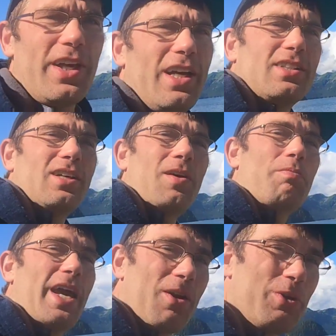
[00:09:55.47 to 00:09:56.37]
thing is,
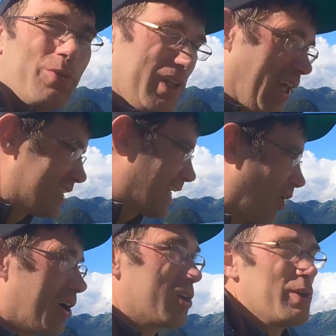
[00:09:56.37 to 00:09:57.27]
man, we realized how
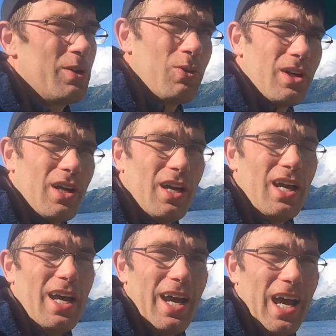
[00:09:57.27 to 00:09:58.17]
hungry we were
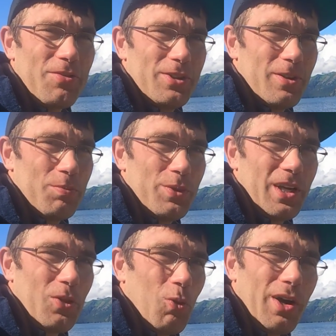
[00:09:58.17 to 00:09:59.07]
after
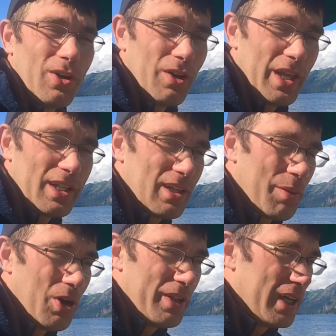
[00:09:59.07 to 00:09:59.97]
being in the water all that
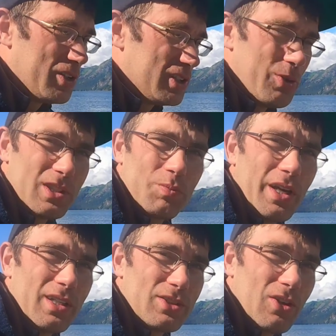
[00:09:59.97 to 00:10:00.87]
time, all the energy we're
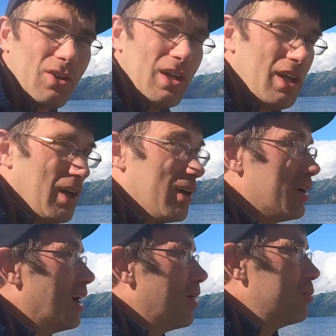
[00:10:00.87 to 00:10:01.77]
spending. So
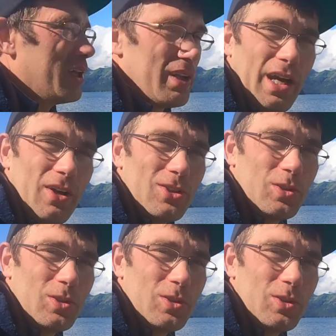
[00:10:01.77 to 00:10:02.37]
Bill and I are